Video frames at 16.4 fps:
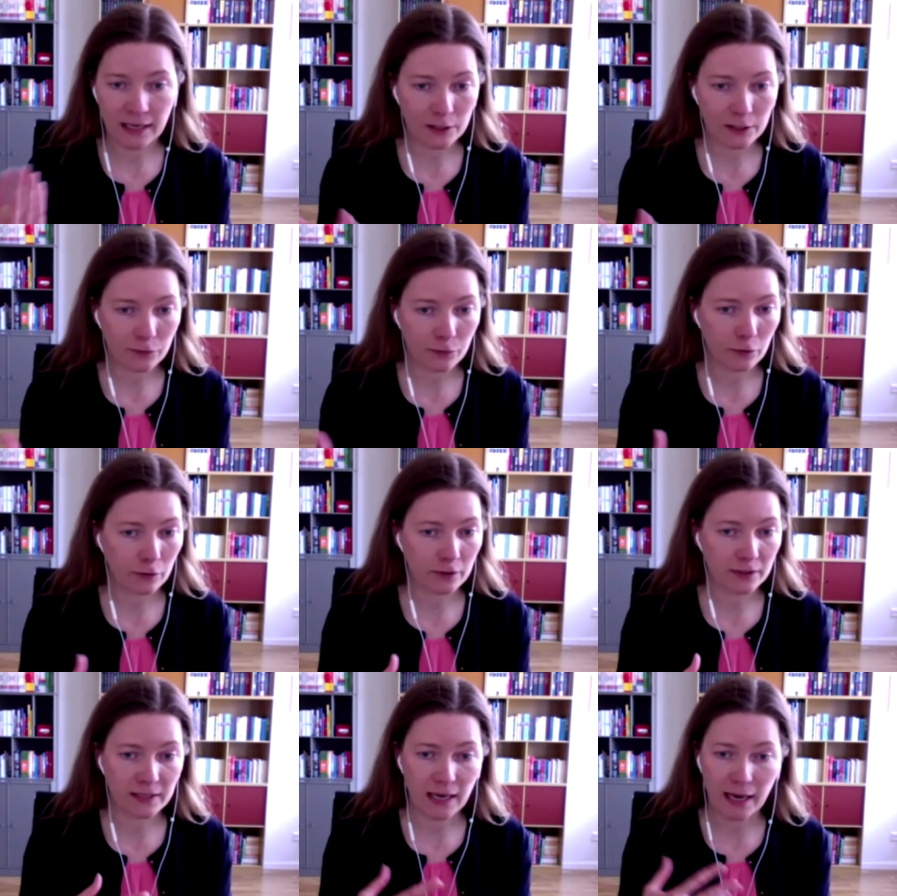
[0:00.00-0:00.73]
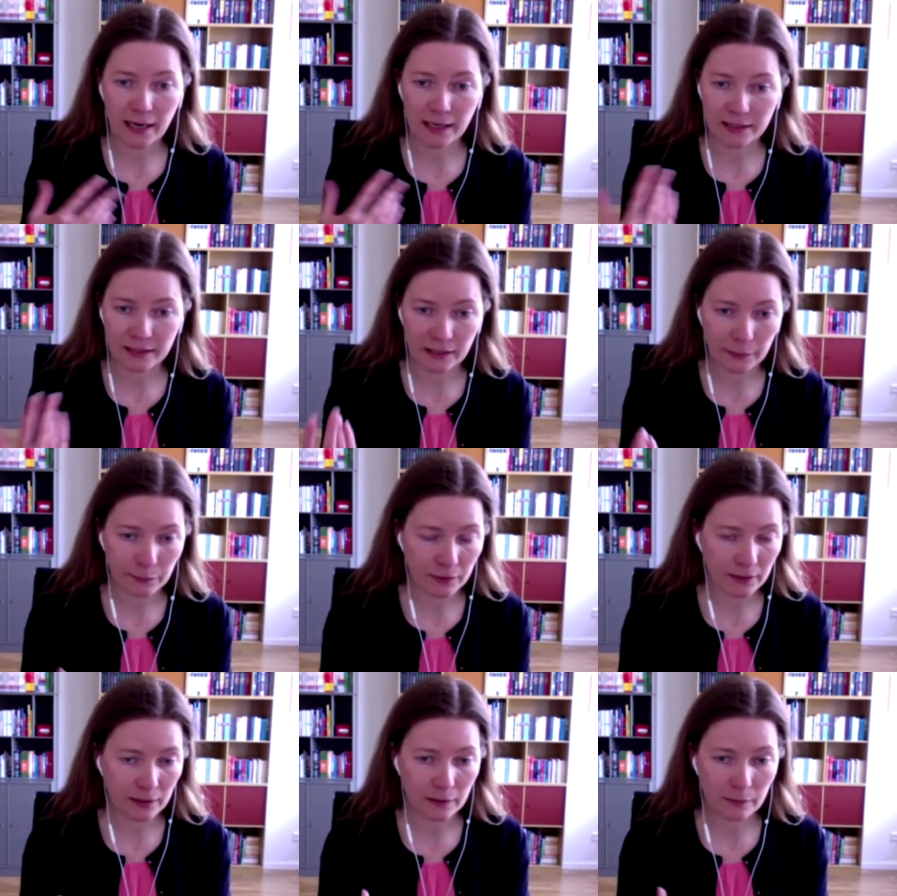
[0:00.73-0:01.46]
Salesforce,
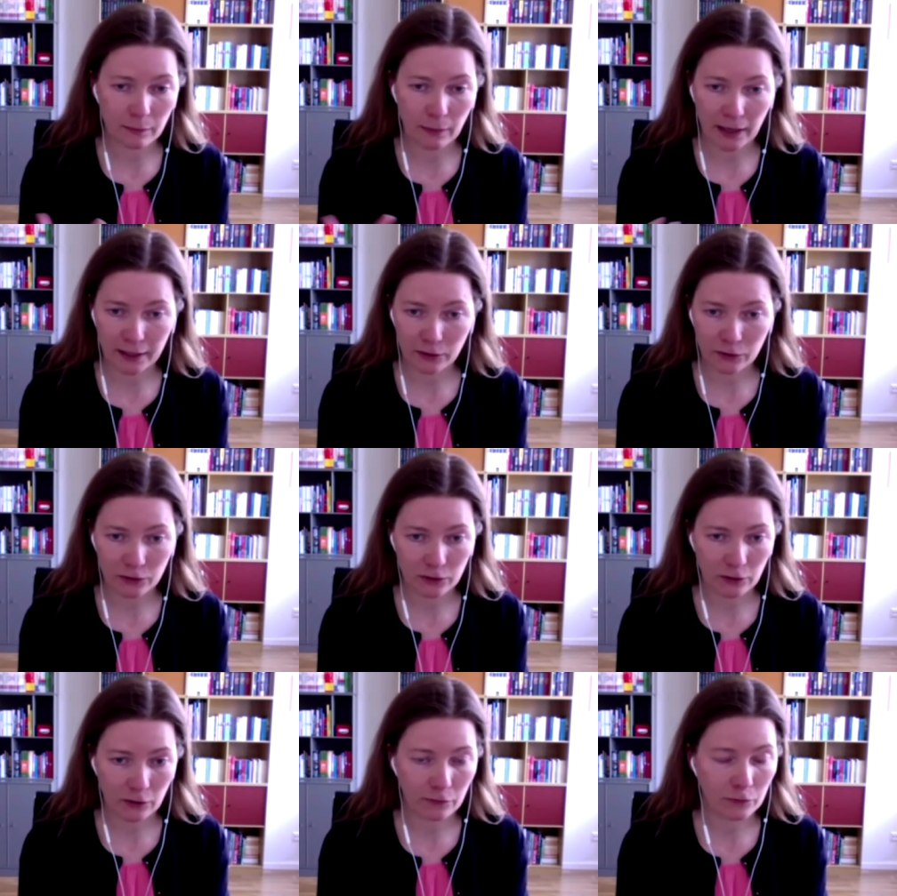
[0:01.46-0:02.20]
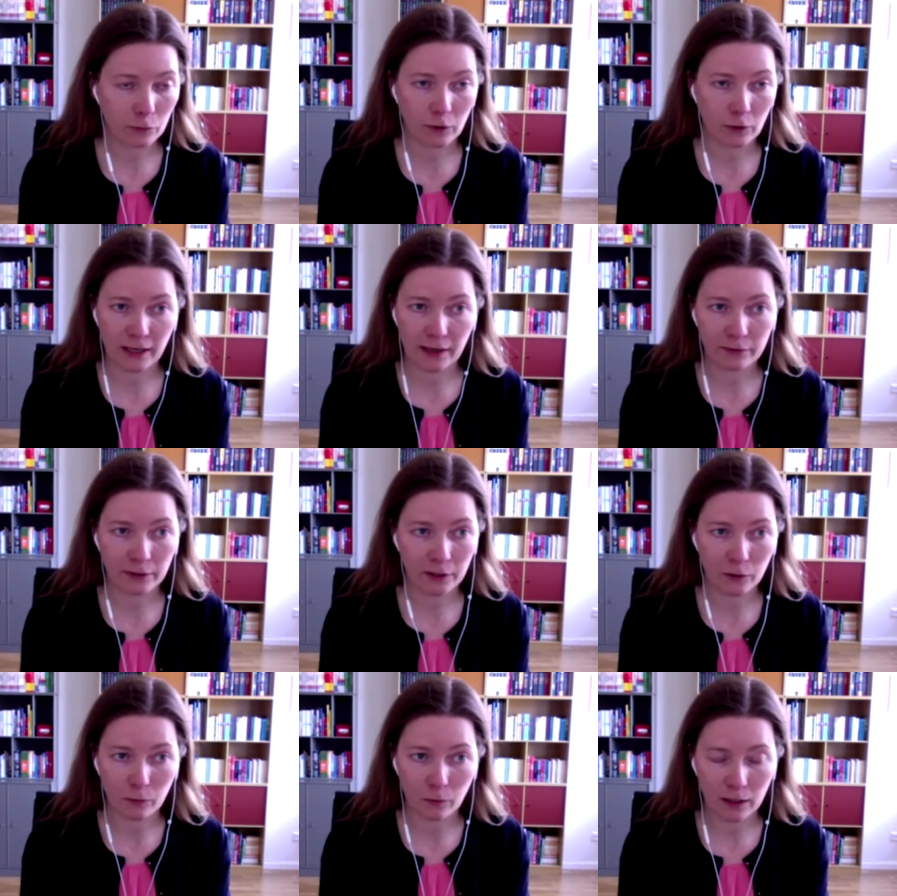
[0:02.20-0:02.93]
SAP, Microsoft,
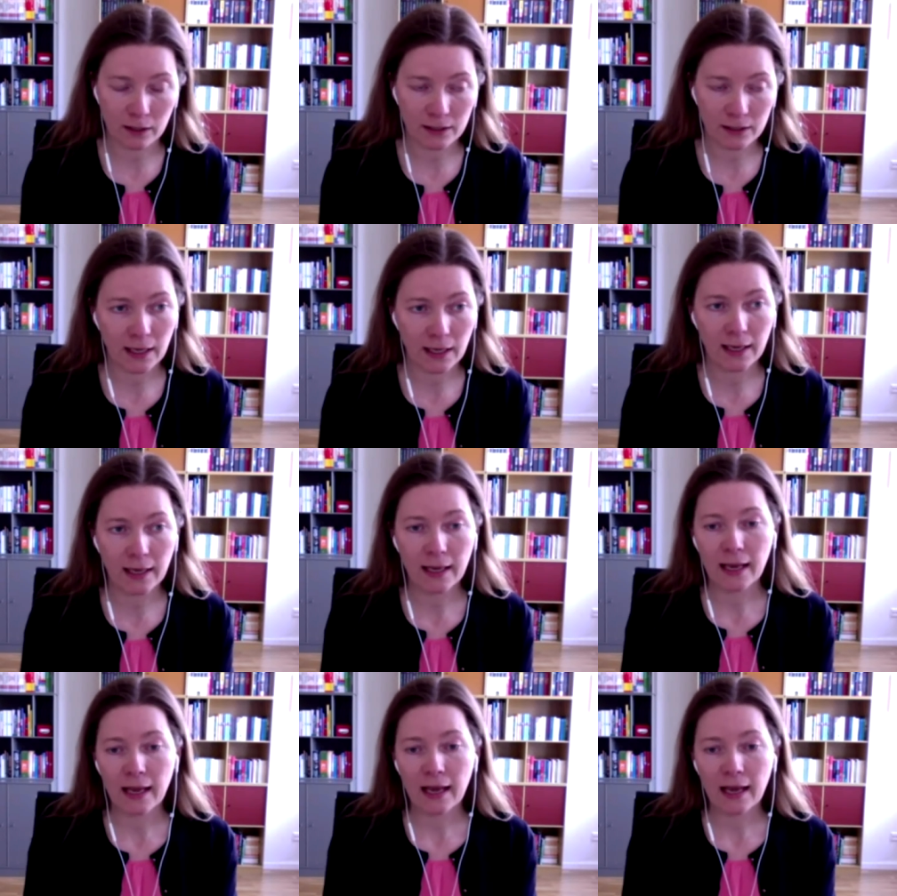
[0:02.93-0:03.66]
whatever you want.